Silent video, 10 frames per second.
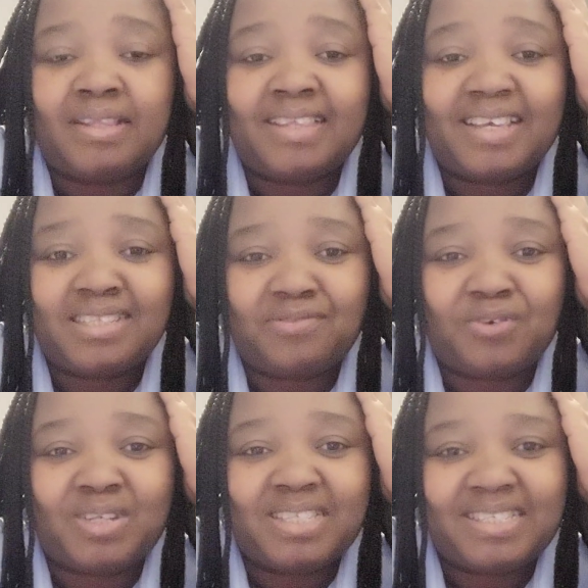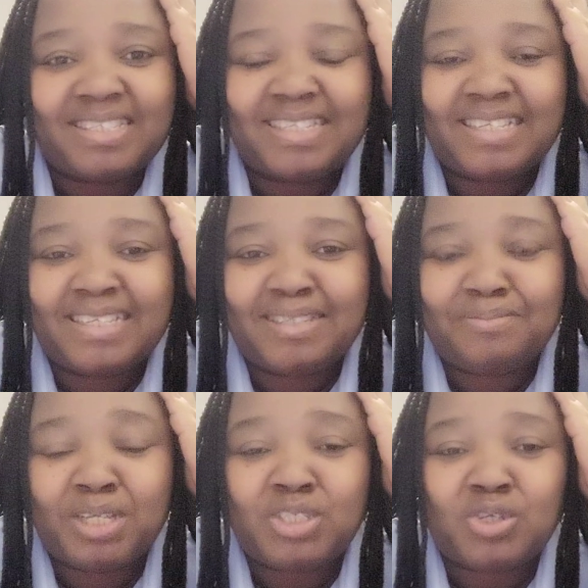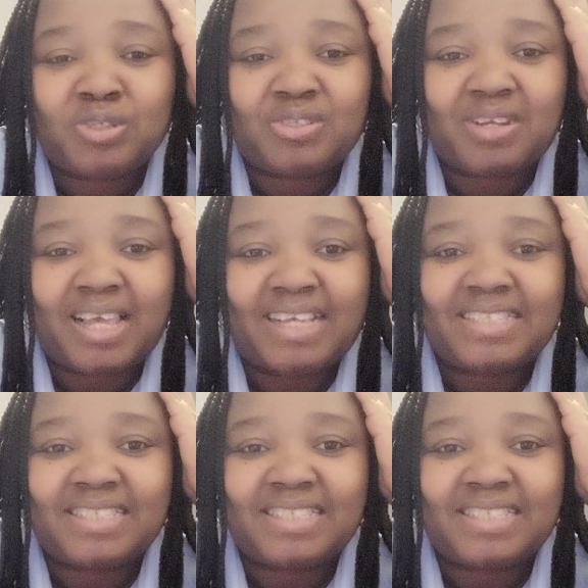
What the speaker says: Thanks for listening. Make sure to like,